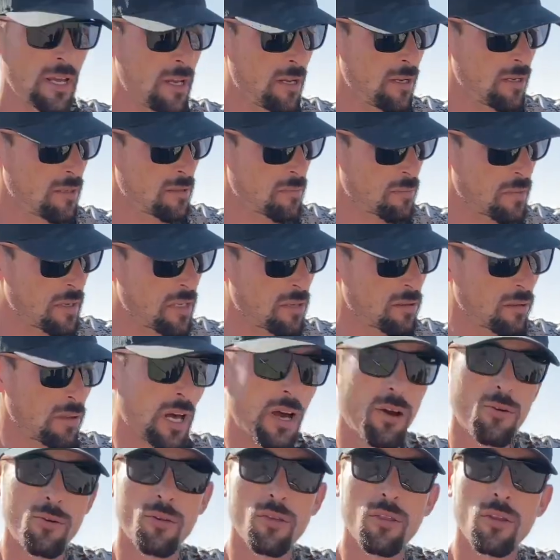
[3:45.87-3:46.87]
speak
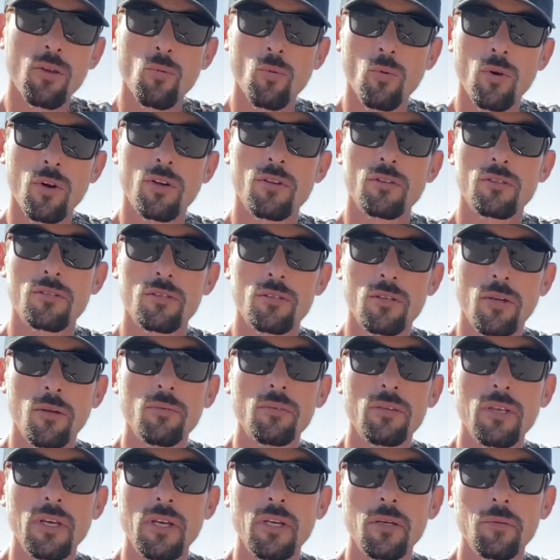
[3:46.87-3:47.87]
louder than words,
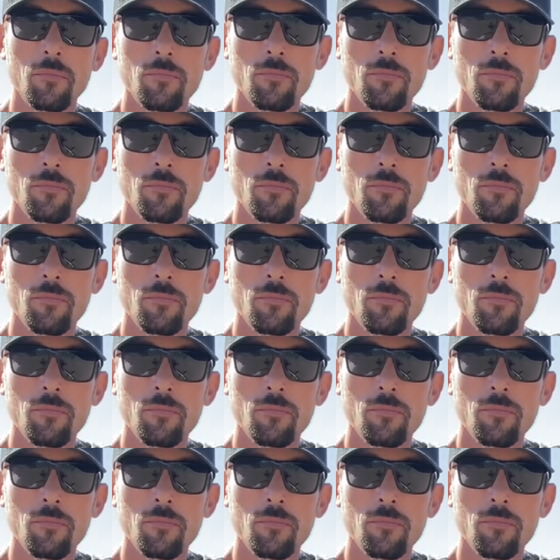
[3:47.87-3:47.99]
don't they?